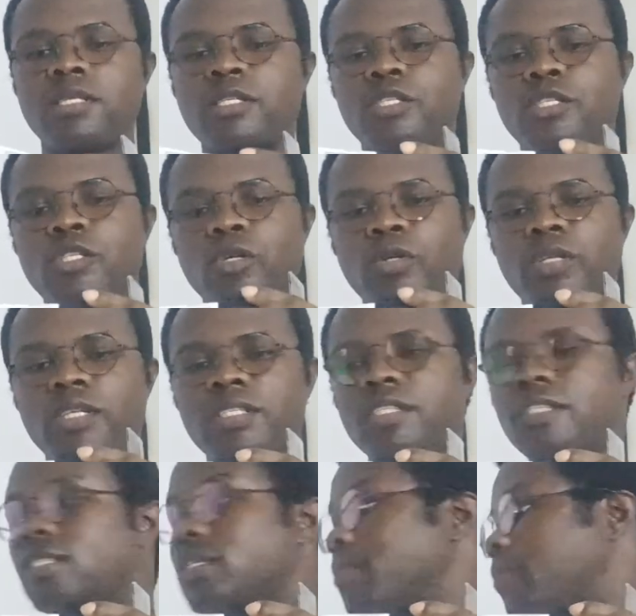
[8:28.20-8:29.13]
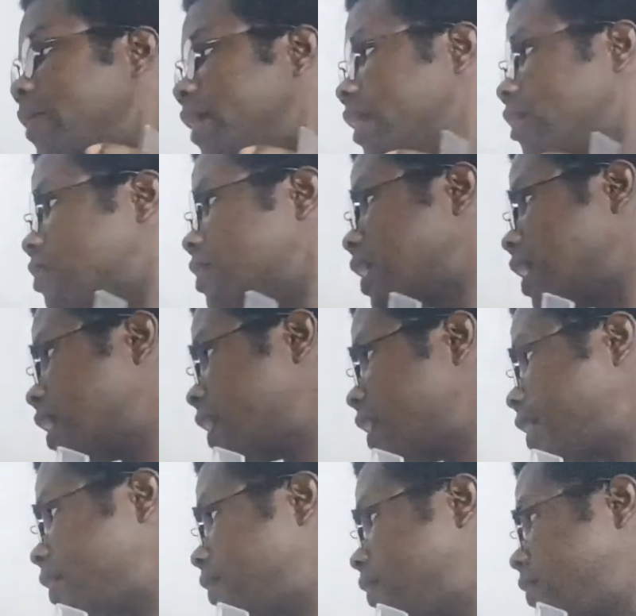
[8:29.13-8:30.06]
So this is the payout
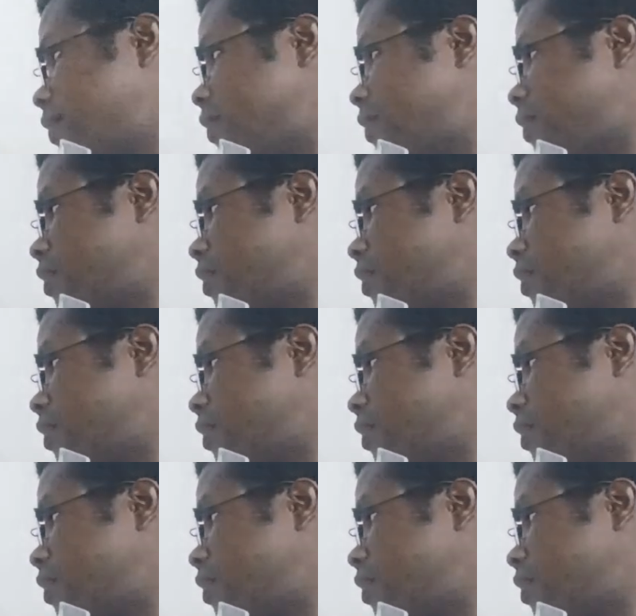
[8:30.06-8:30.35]
eye